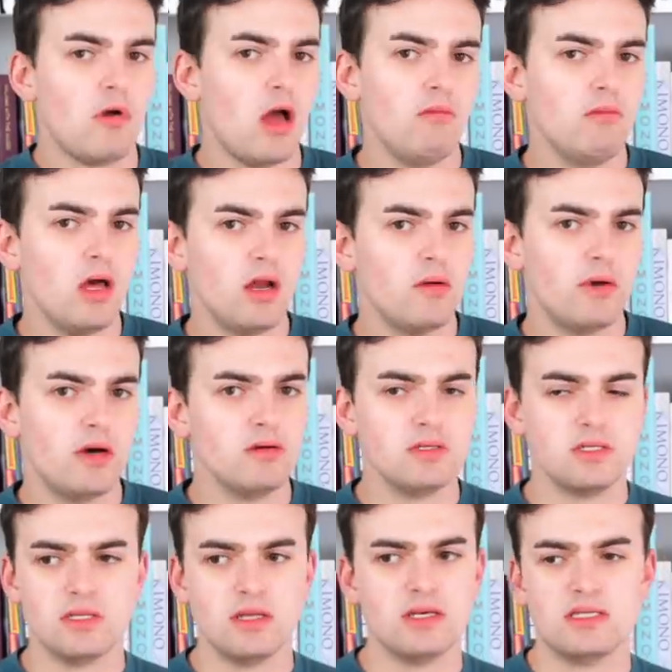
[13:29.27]
I'm not
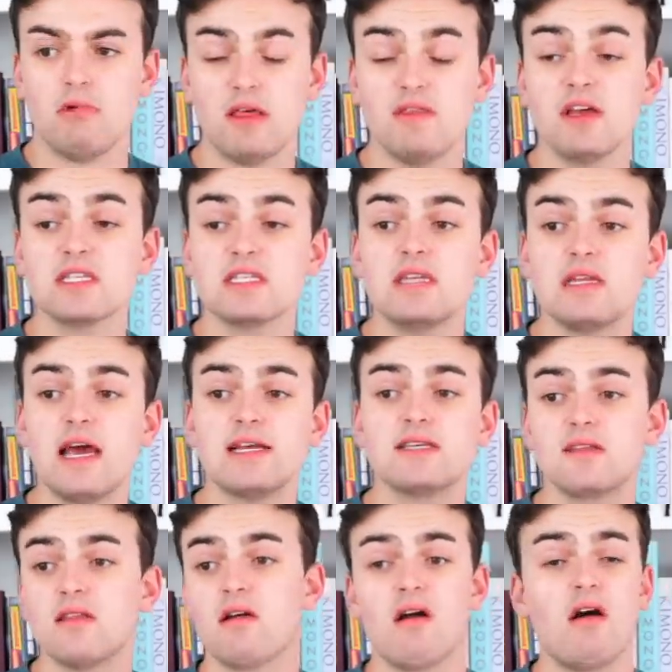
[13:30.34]
opposed to this. I think it's a
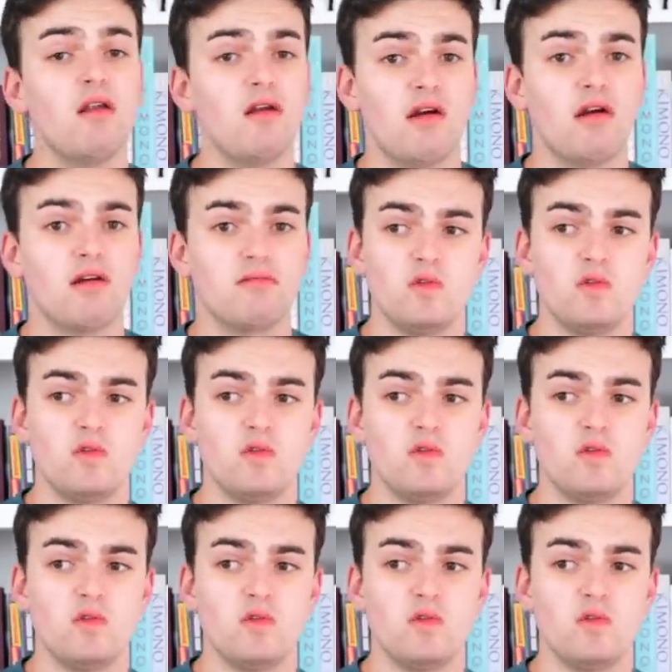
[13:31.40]
nice look on her.